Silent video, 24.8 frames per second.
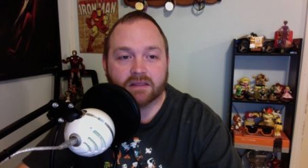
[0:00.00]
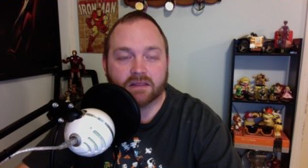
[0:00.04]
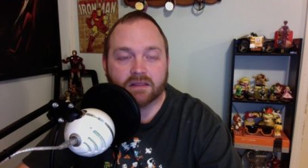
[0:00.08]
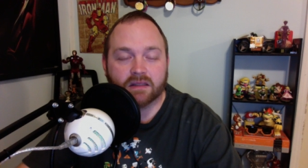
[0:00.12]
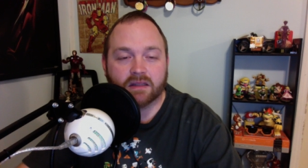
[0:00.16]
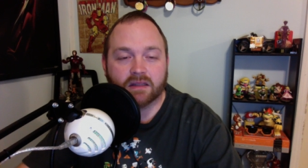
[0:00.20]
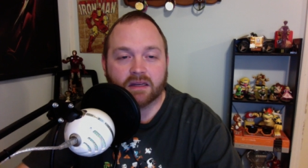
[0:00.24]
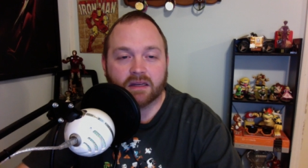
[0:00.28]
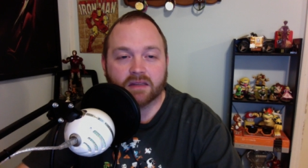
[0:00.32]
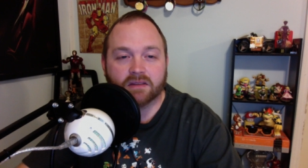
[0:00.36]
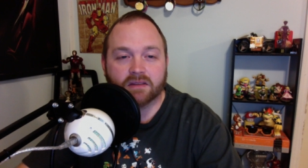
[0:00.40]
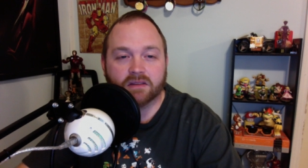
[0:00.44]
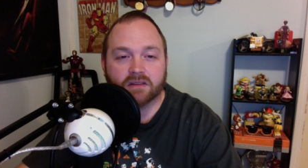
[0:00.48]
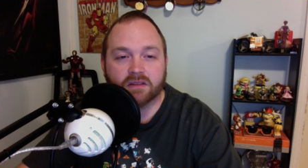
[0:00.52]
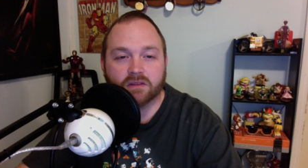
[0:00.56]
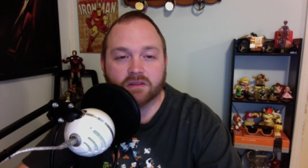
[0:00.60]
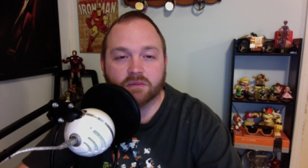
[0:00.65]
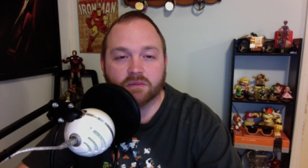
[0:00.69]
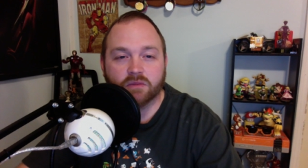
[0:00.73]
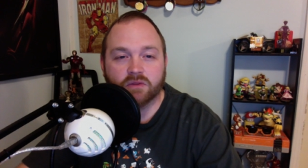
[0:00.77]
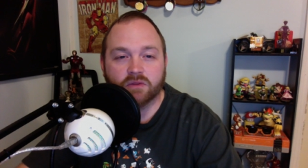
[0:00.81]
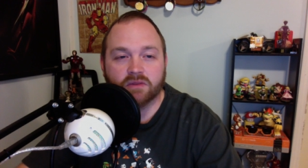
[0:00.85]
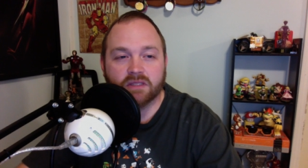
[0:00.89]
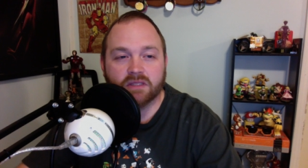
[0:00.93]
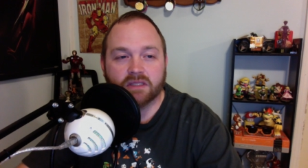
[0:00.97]
to thousands of
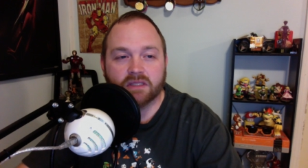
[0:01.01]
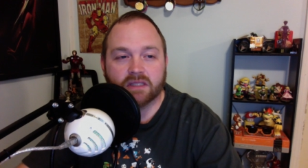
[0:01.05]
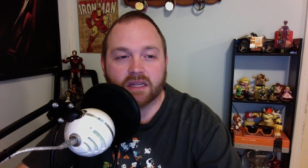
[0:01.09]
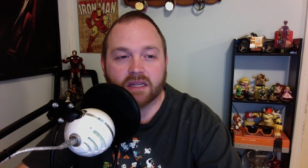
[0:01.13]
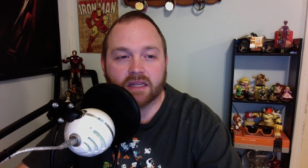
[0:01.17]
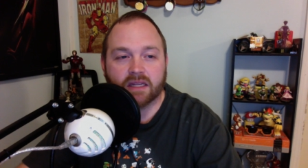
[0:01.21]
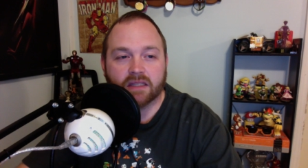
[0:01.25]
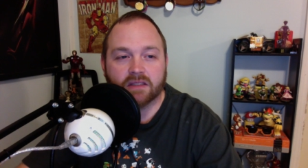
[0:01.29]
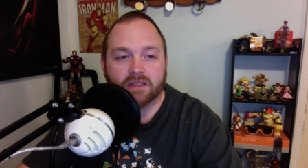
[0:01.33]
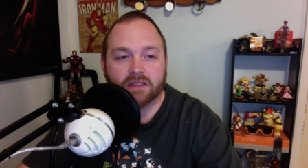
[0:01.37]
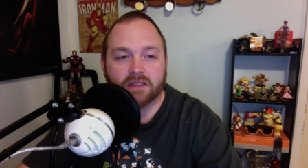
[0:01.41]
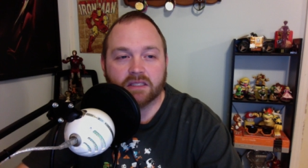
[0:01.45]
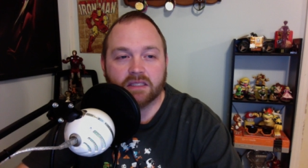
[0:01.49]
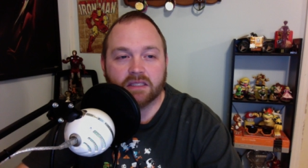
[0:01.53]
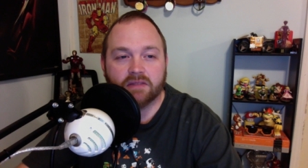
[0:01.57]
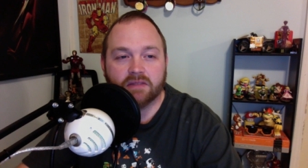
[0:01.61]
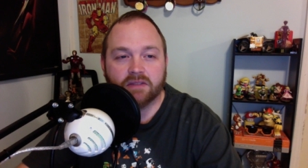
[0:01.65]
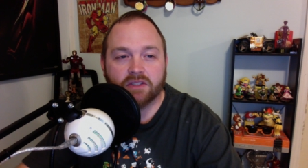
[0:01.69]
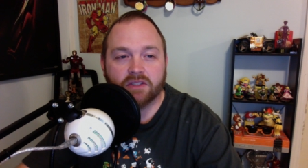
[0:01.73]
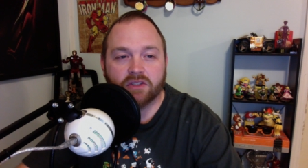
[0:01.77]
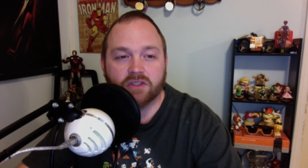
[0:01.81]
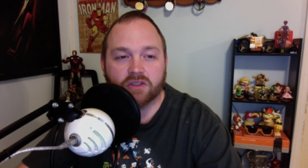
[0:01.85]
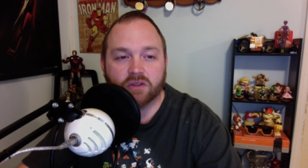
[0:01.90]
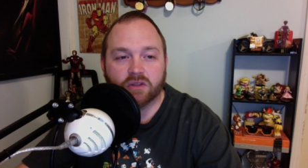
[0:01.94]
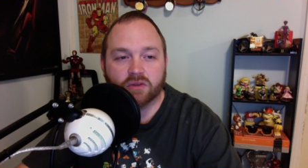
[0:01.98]
movies and
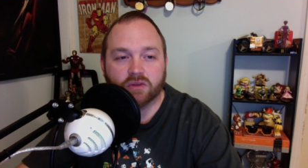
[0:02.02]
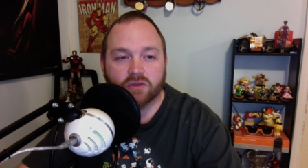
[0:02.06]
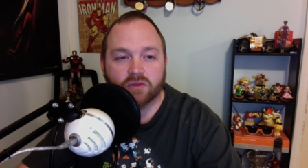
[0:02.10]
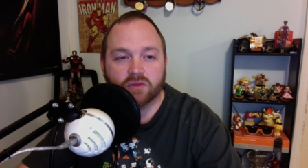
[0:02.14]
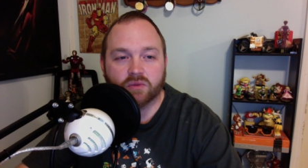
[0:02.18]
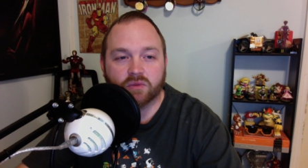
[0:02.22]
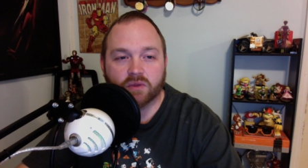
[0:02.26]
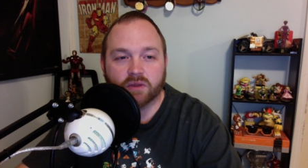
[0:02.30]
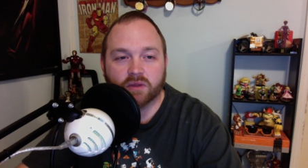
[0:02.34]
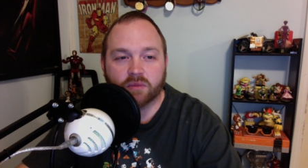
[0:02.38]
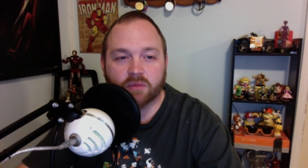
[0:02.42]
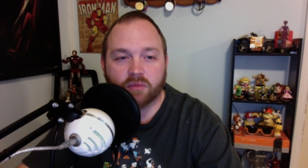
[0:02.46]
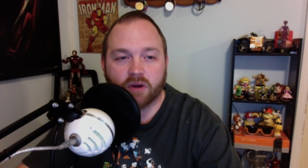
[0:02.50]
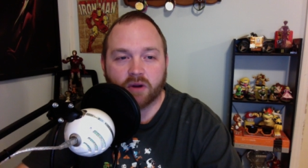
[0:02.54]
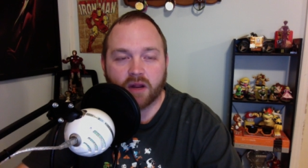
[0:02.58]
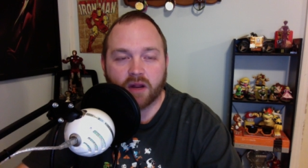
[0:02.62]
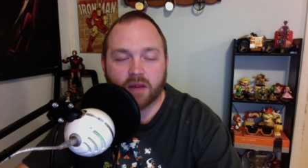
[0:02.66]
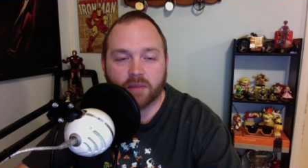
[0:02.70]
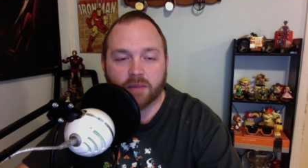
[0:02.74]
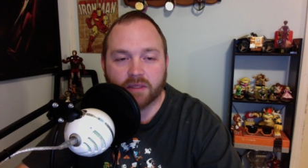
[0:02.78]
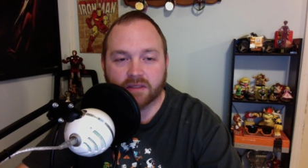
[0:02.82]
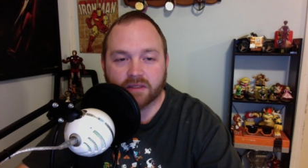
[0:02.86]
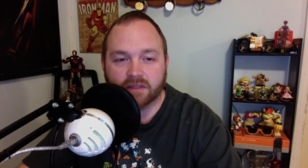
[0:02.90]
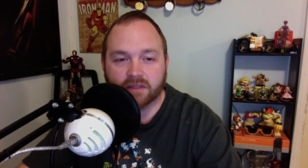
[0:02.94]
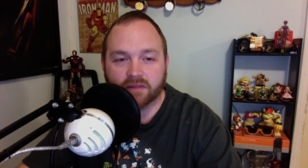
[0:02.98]
TV shows with
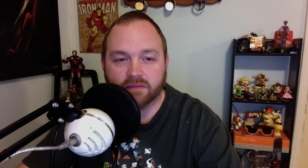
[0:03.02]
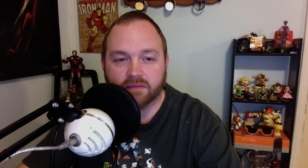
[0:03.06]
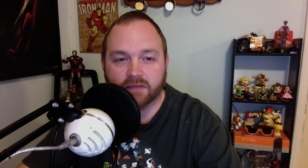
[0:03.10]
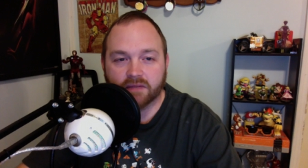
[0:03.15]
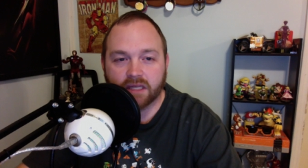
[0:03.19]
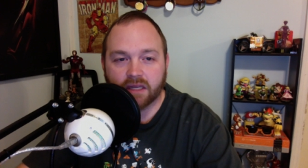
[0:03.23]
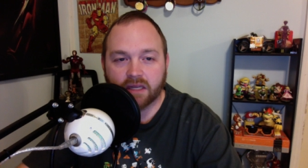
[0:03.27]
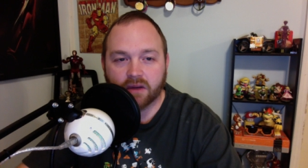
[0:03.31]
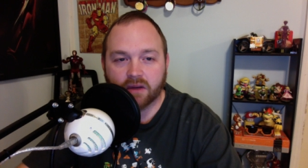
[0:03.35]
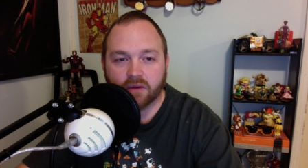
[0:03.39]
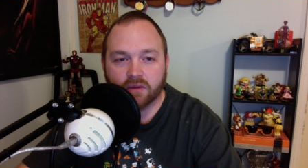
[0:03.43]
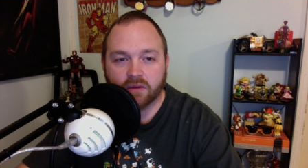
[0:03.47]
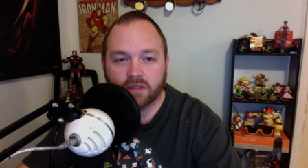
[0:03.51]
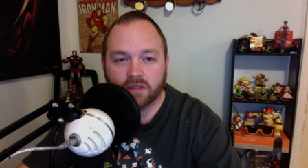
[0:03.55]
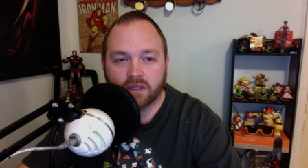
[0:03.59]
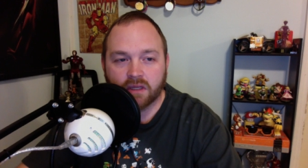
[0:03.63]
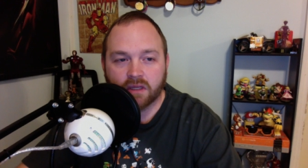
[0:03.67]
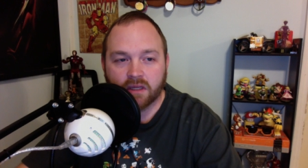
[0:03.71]
Prime Instant Video,